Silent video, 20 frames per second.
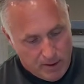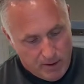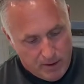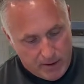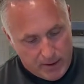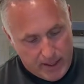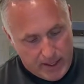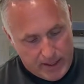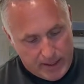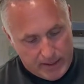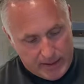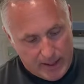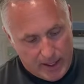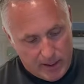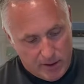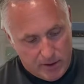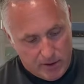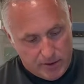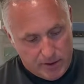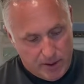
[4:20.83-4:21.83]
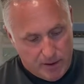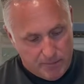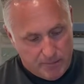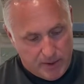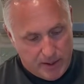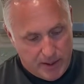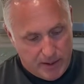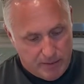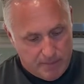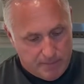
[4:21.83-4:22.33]
Okay, get that all dumped
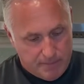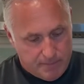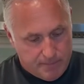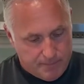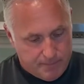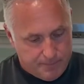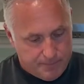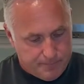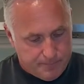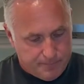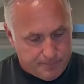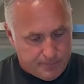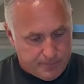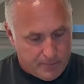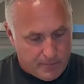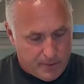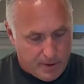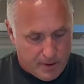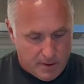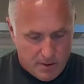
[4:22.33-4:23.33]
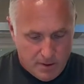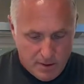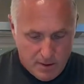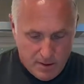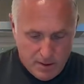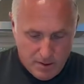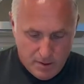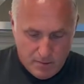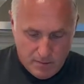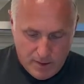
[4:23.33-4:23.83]
in.
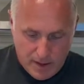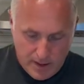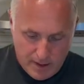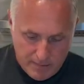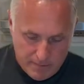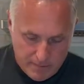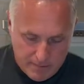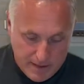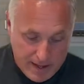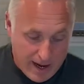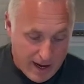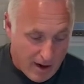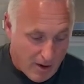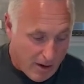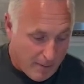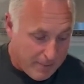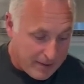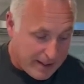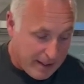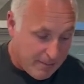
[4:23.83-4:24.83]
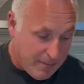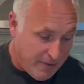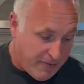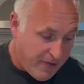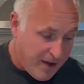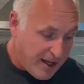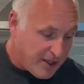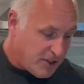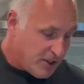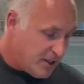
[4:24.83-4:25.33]
Right, now I'm gonna get my
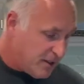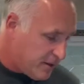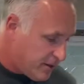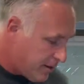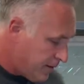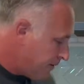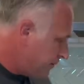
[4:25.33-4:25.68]
veggies.